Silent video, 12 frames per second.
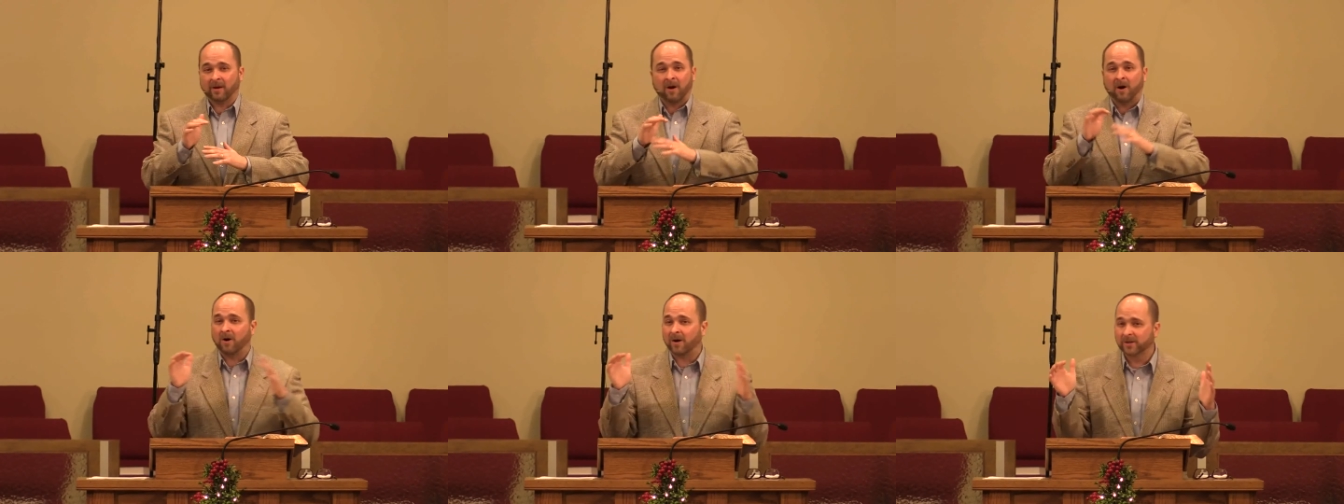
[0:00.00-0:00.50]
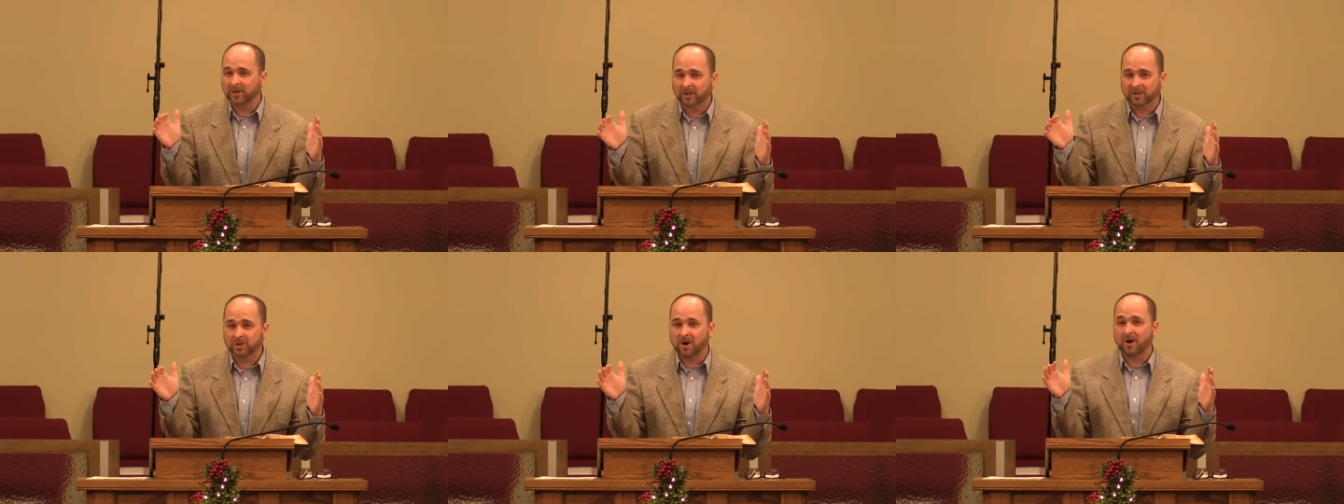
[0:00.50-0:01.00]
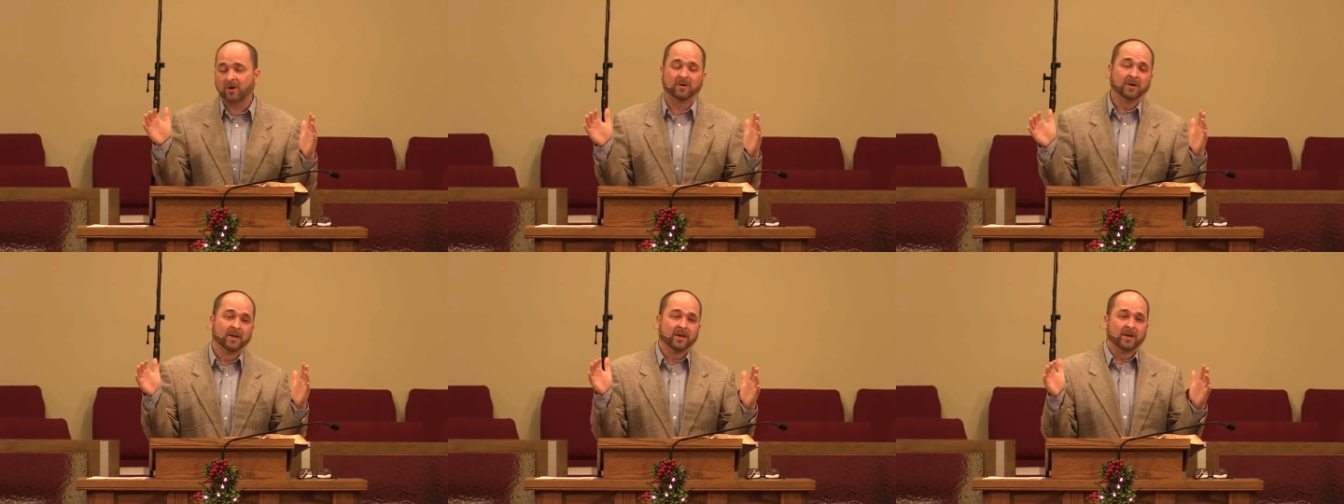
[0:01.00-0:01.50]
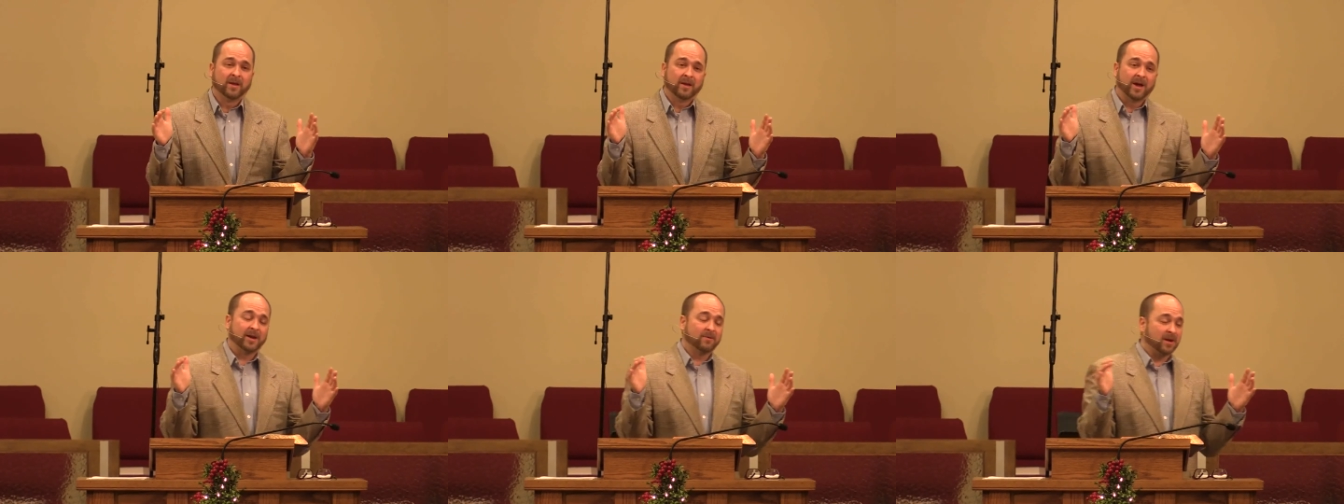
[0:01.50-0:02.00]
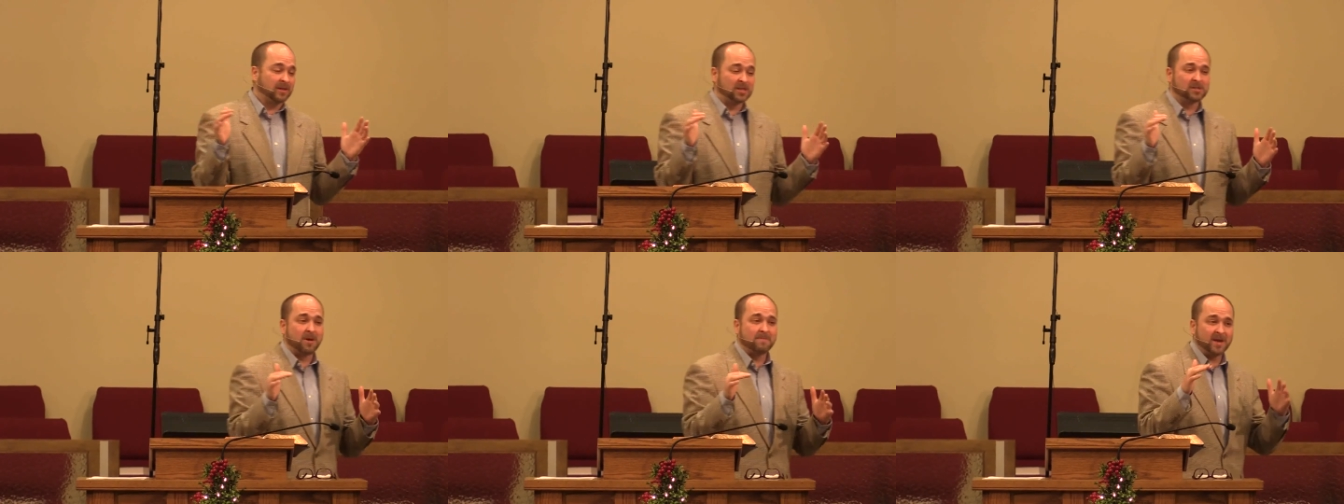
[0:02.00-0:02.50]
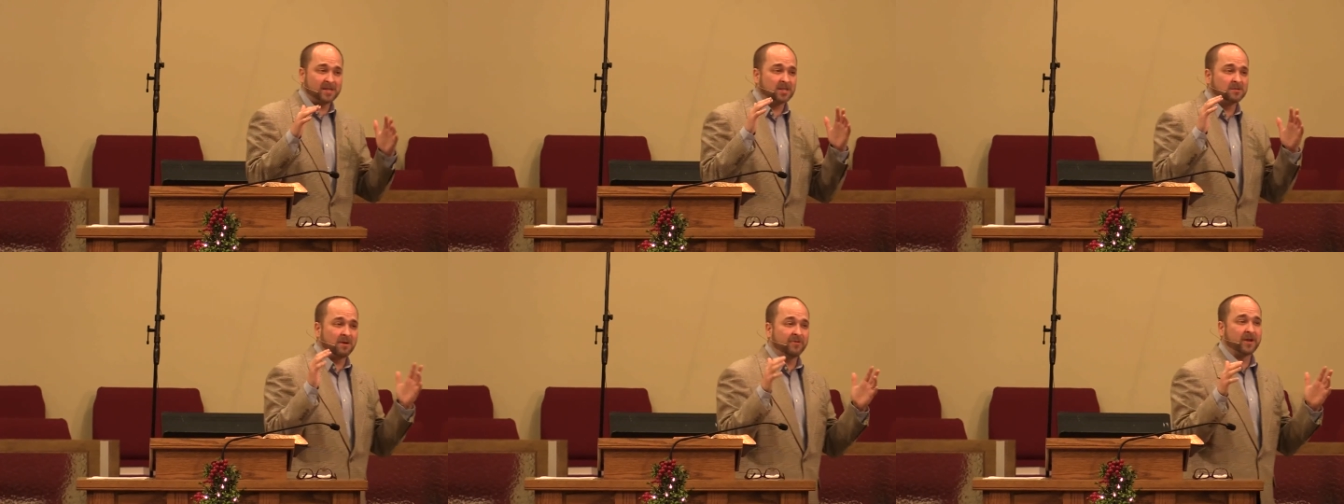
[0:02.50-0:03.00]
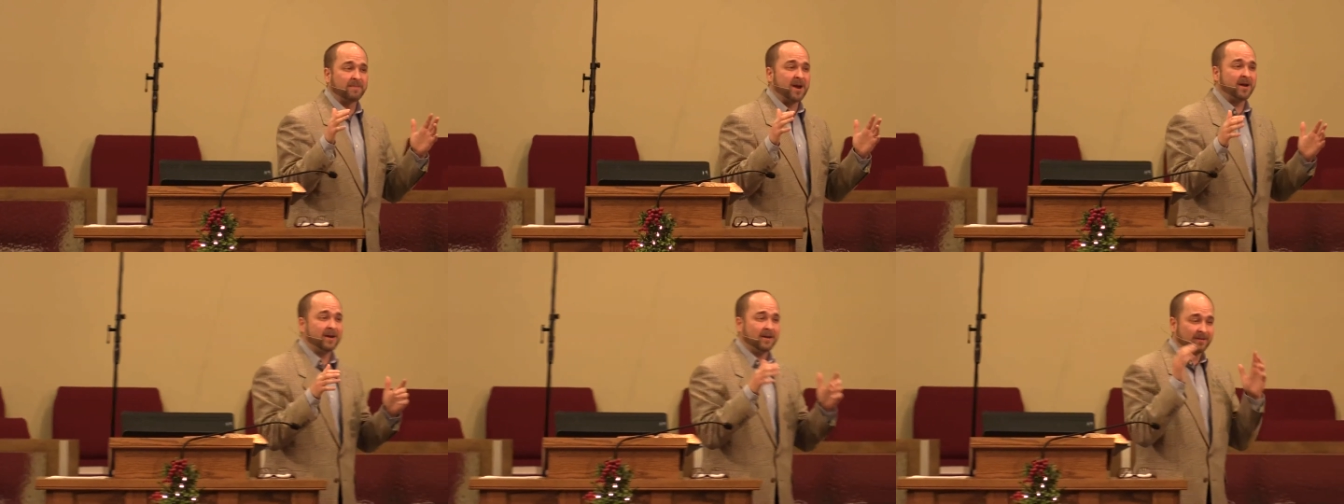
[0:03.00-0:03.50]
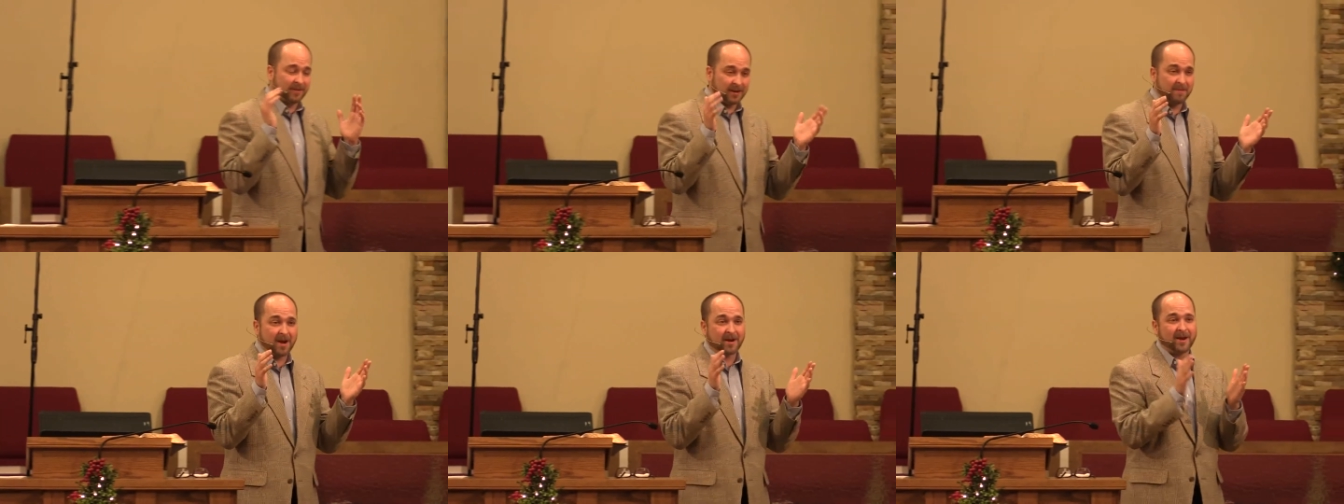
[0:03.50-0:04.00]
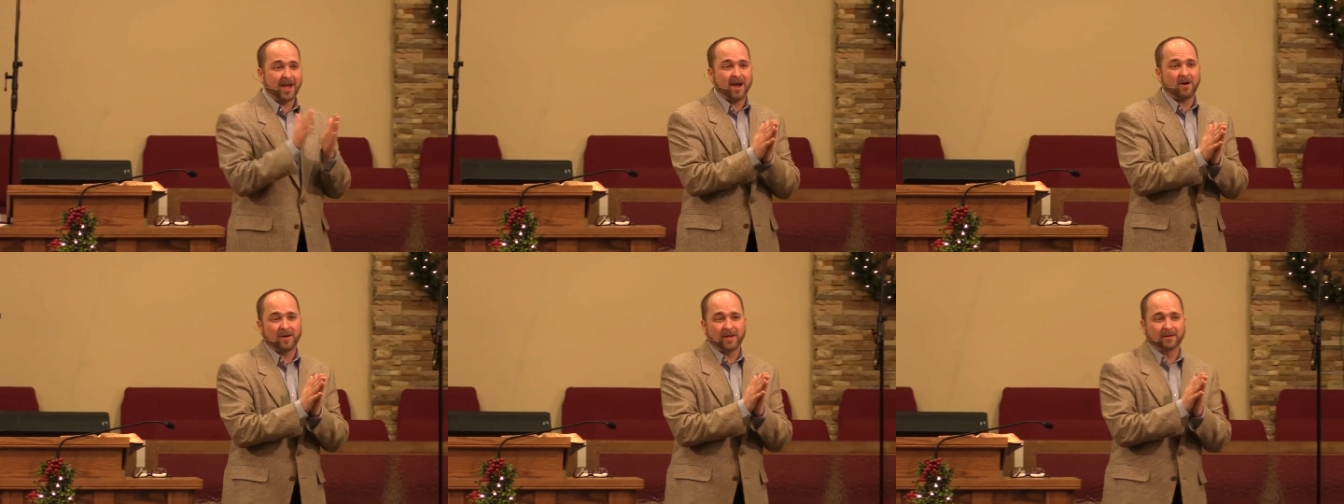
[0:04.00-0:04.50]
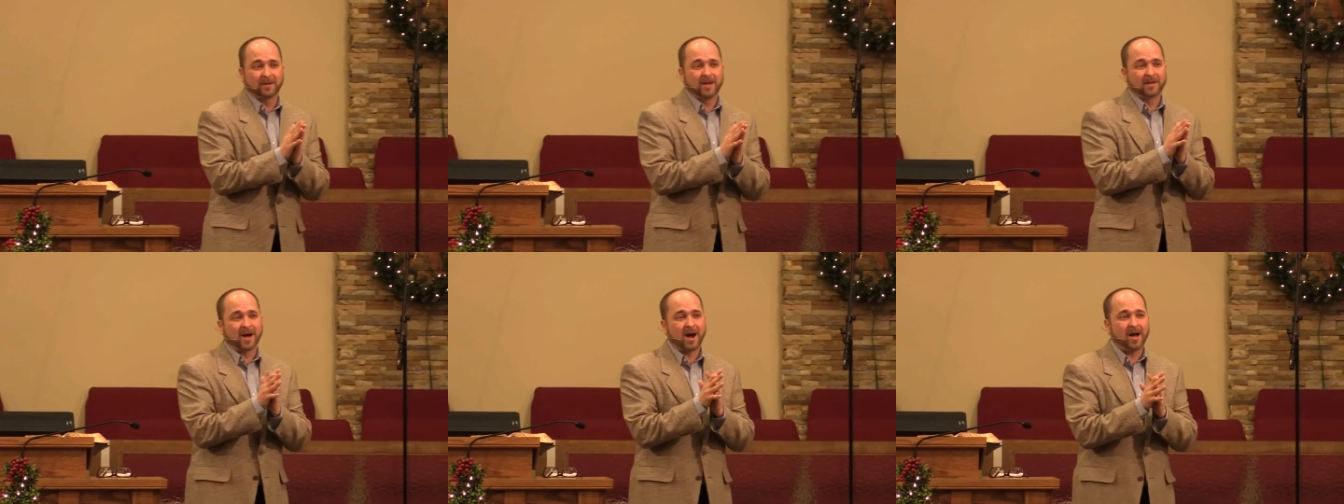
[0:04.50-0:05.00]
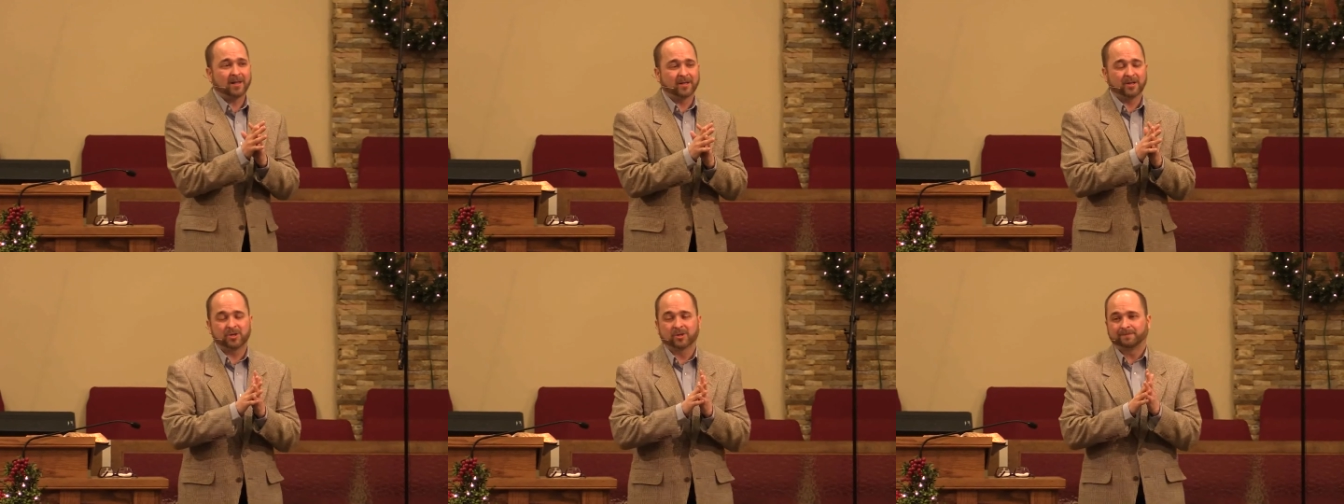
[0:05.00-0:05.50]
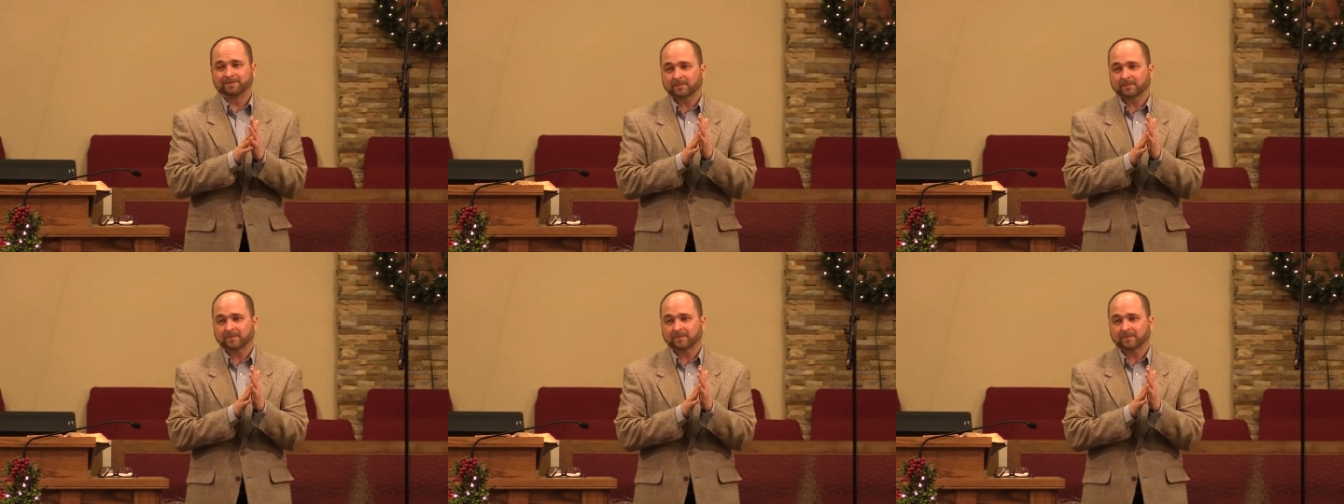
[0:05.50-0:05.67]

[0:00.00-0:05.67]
all under control. I didn't write this in my message, but I think about it, think about it now. In, in college,